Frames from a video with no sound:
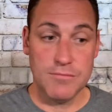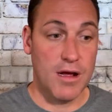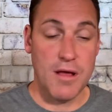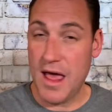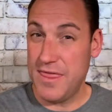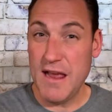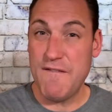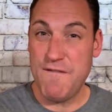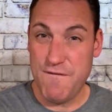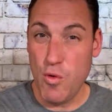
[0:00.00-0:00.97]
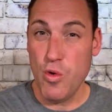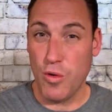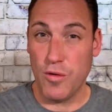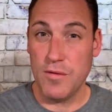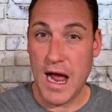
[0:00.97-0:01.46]
I think
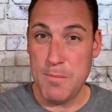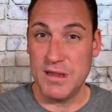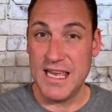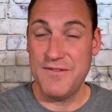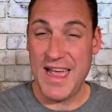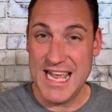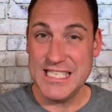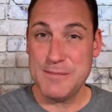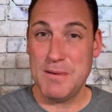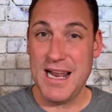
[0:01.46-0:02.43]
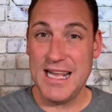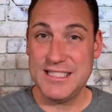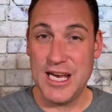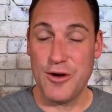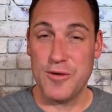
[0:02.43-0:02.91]
four, Hezbollah
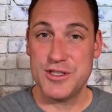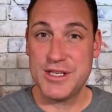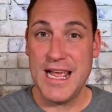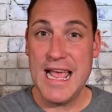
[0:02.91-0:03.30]
terrorists,